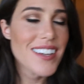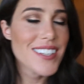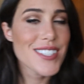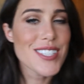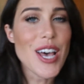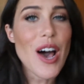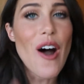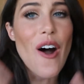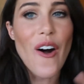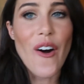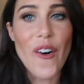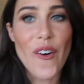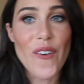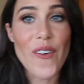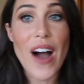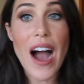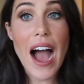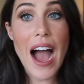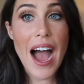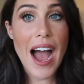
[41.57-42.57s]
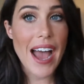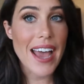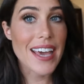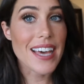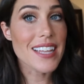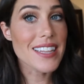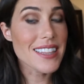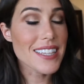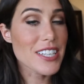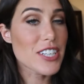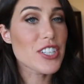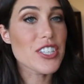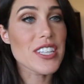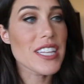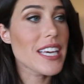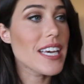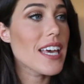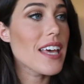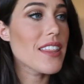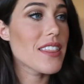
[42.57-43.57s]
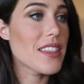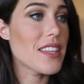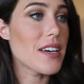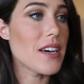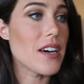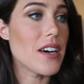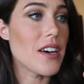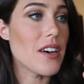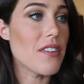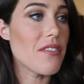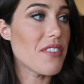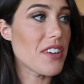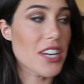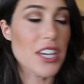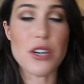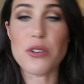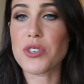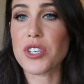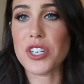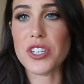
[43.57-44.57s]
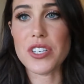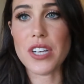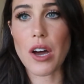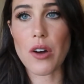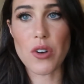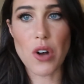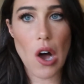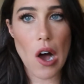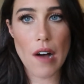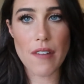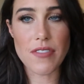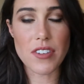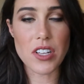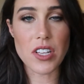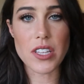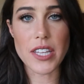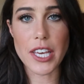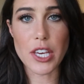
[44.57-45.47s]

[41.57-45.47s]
So I literally, the video turned out awful.